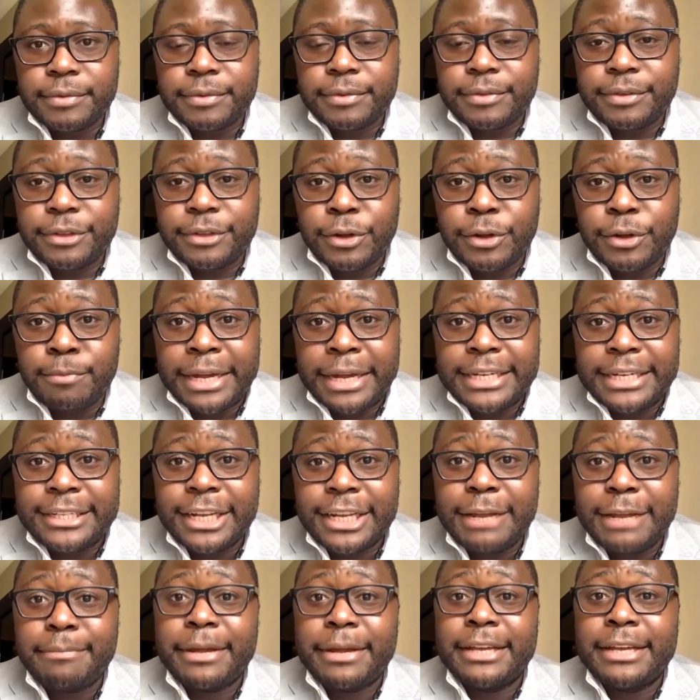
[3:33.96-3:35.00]
So my
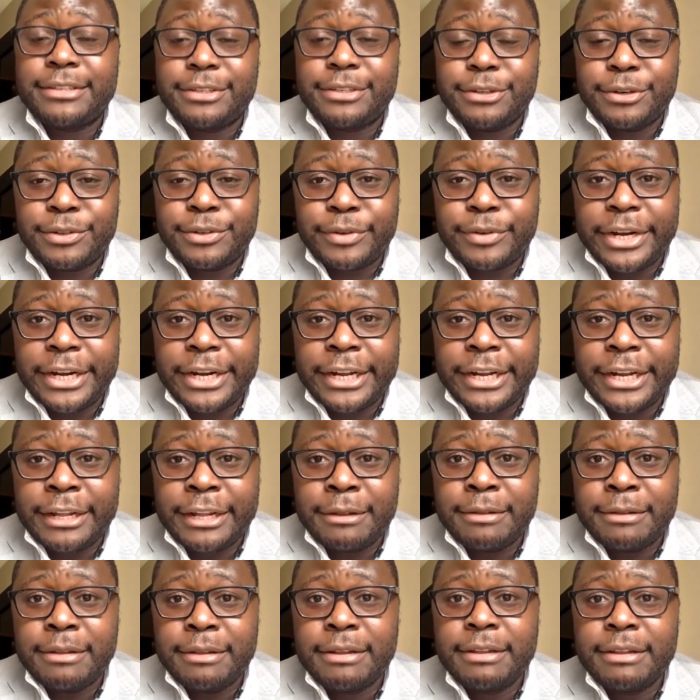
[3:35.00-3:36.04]
top I C Os right
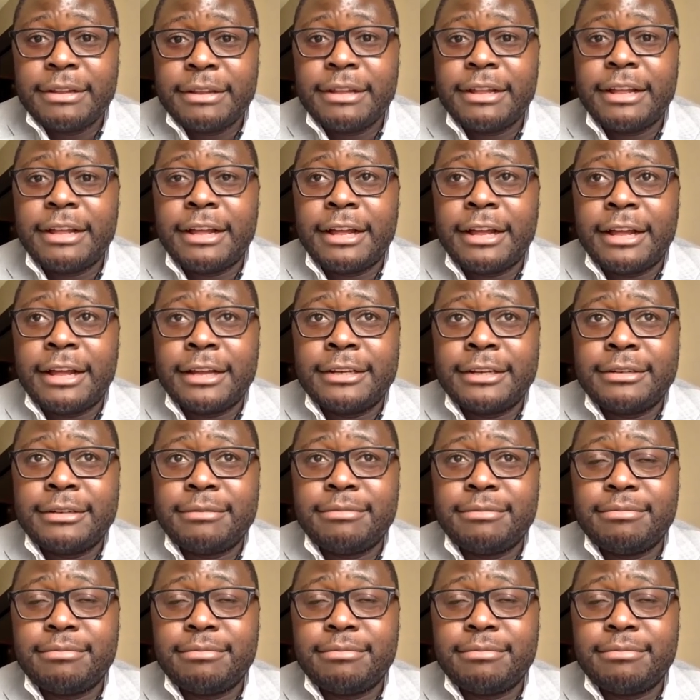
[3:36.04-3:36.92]
now, uh,